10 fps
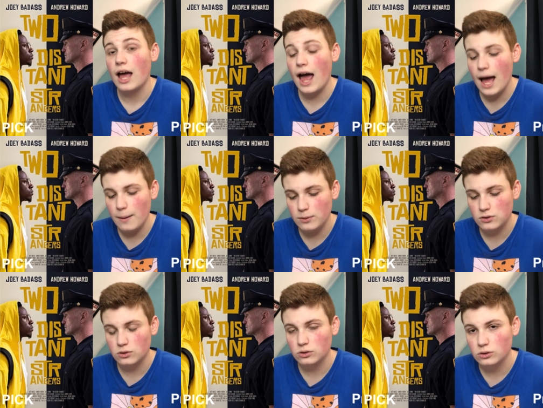
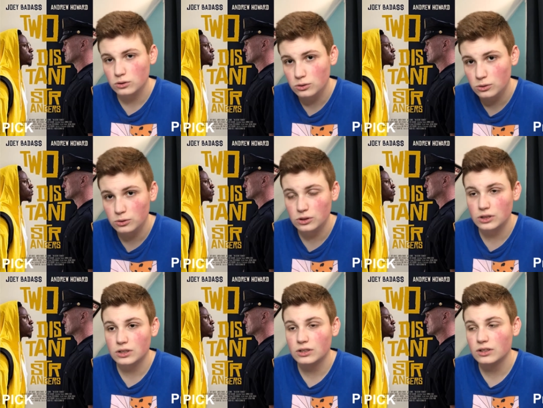
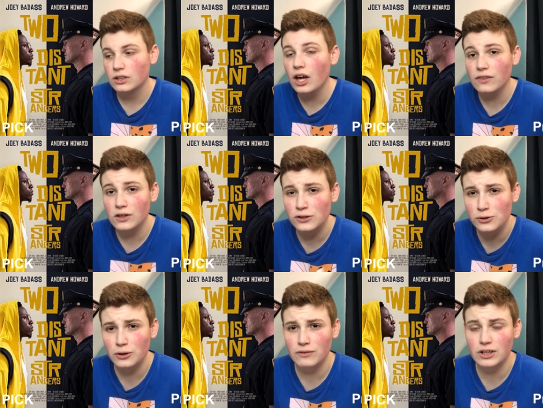absolutely nothing
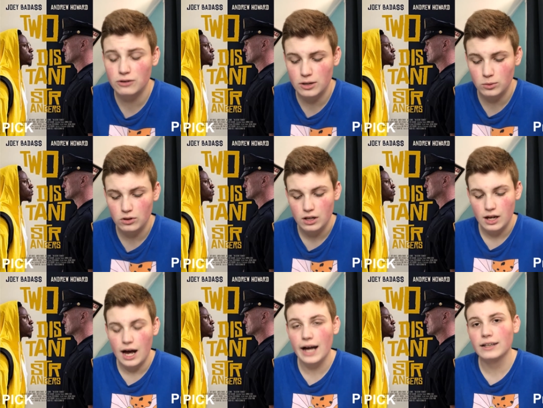short of incredible.
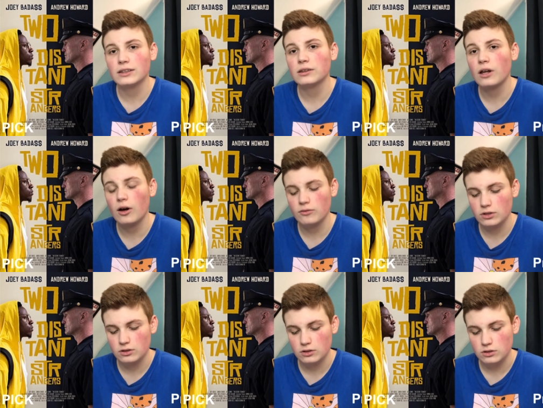I
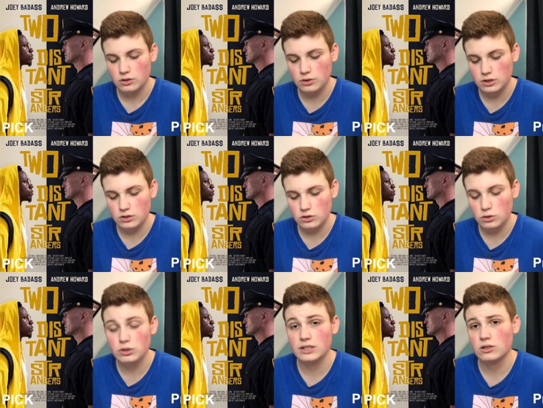loved Two Distant,
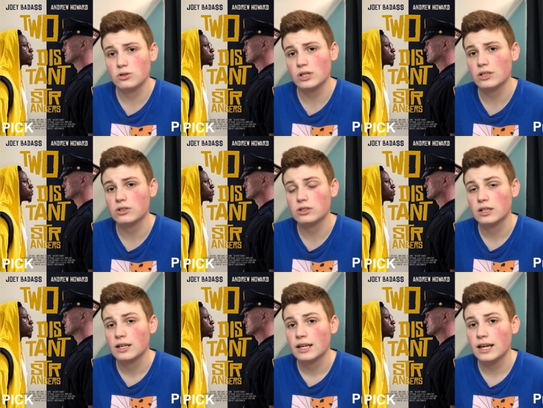Two Distant Strangers.
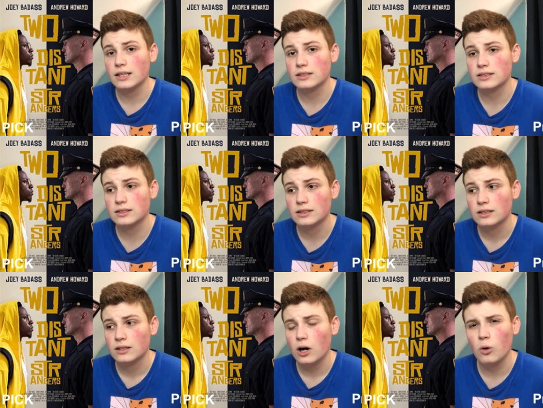It's
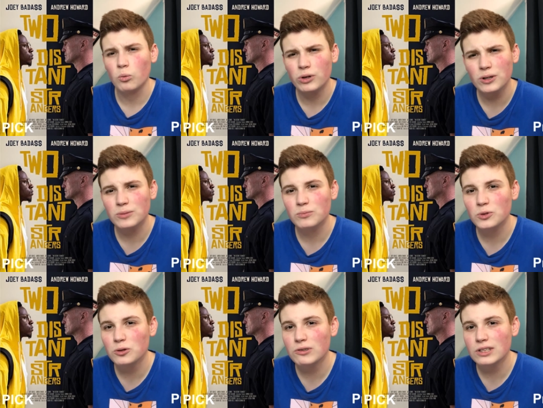a weird
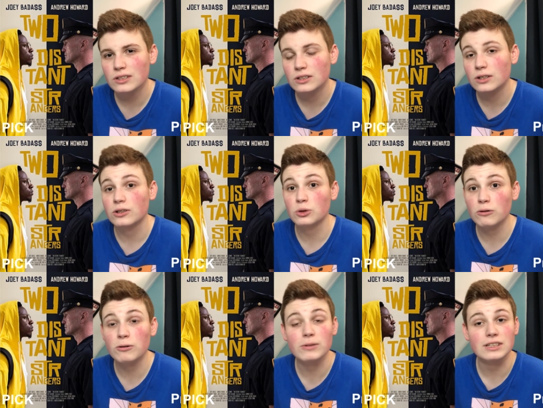movie or
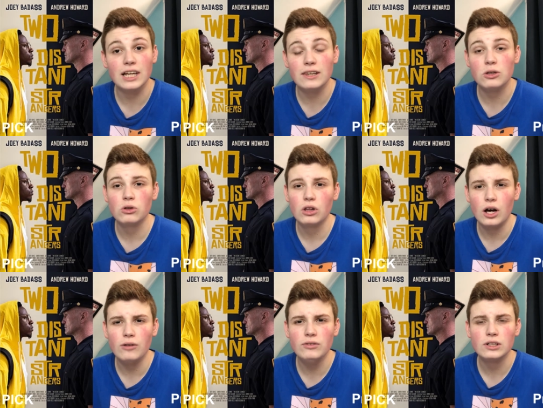short film to say that you
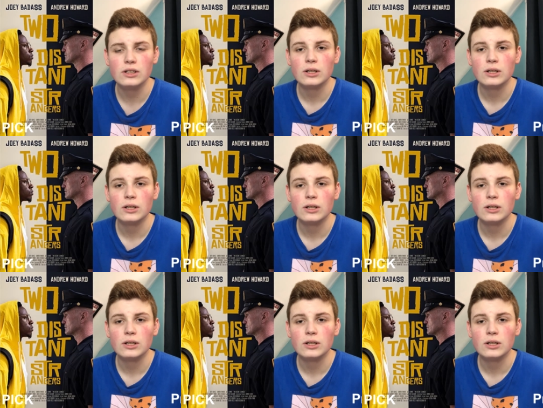loved,